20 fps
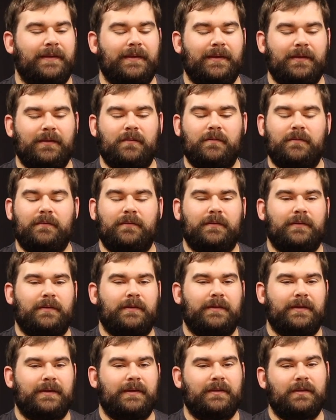And
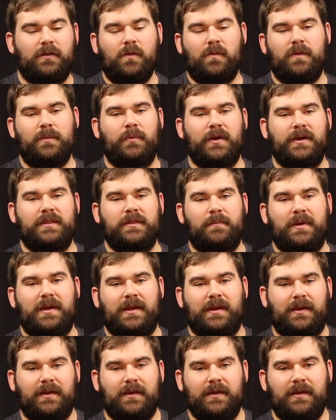you don't wanna break the
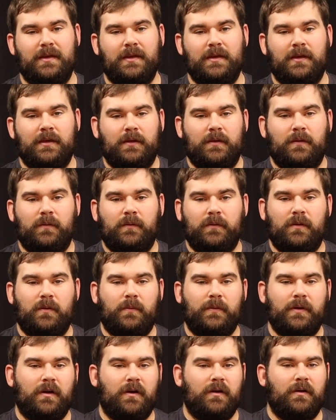bank. You know,
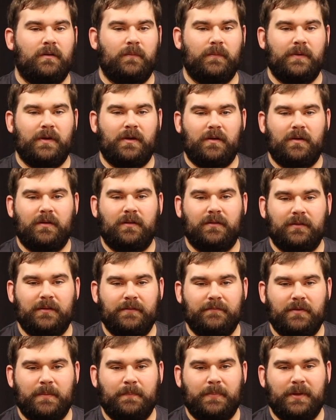we all
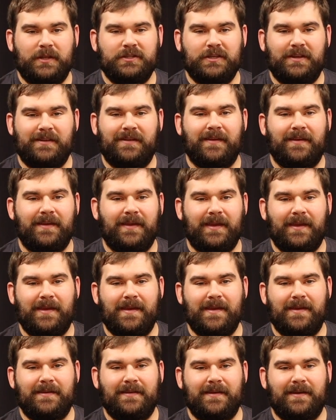live on a budget,
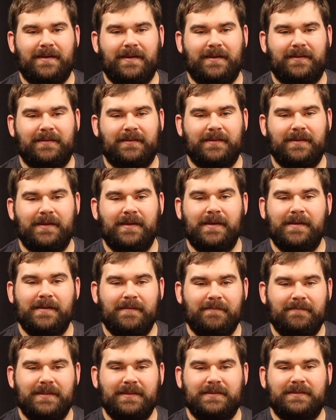and
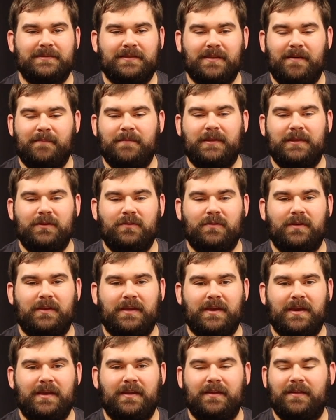this is something that you can
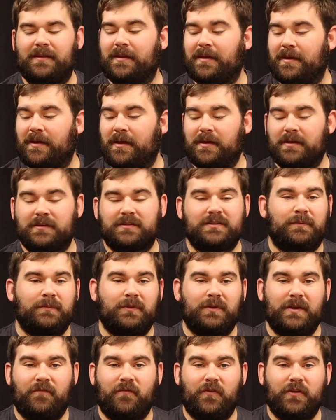get,
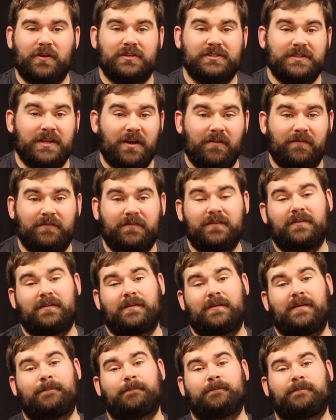something you can get for yourself
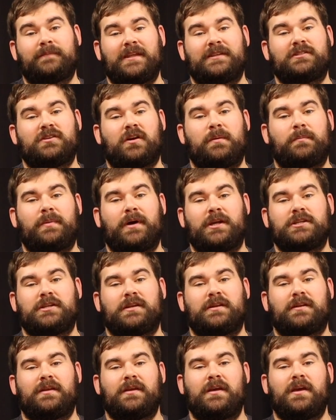that's on a budget.